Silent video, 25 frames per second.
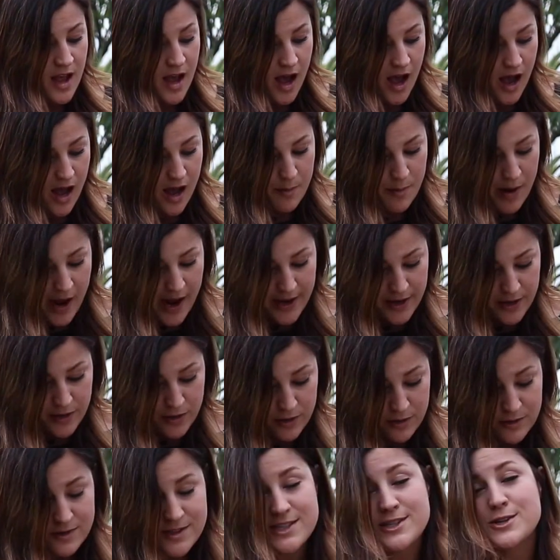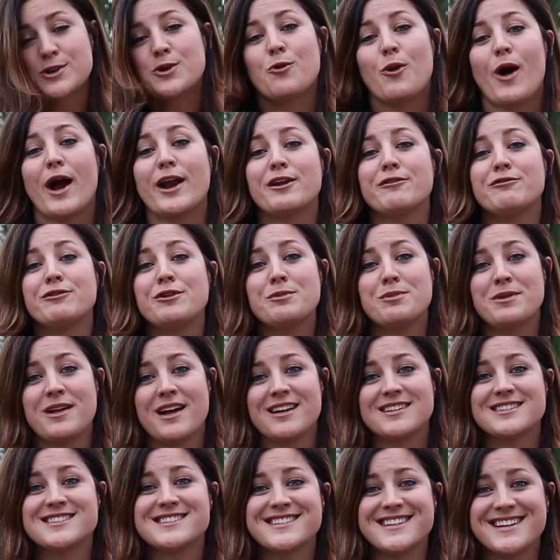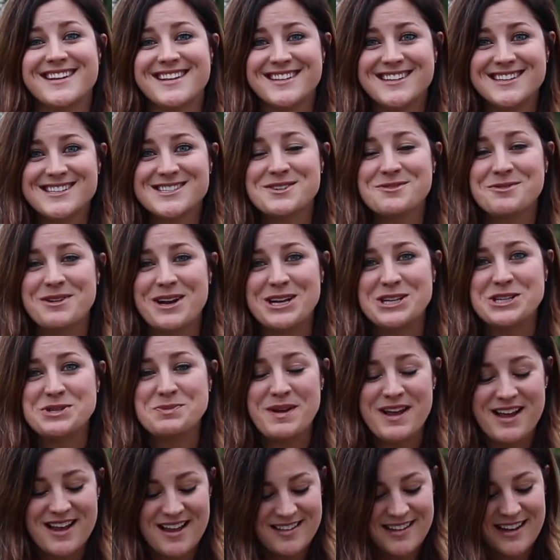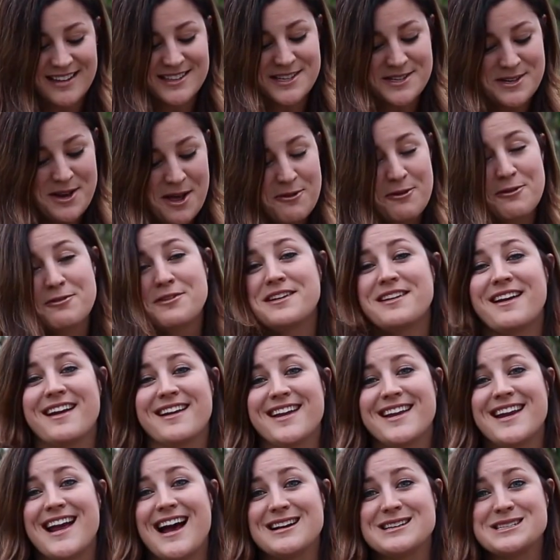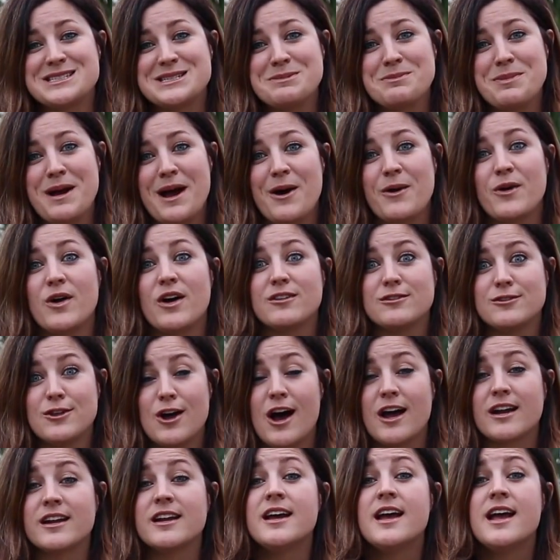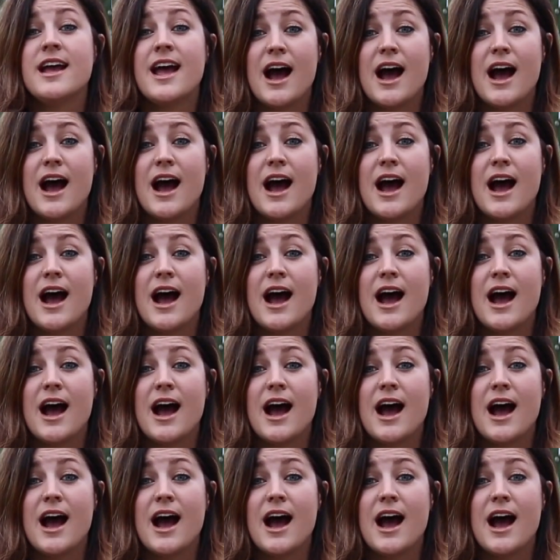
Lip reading: I used quite a few plants in this arrangement, and that's another thing I get asked about a lot.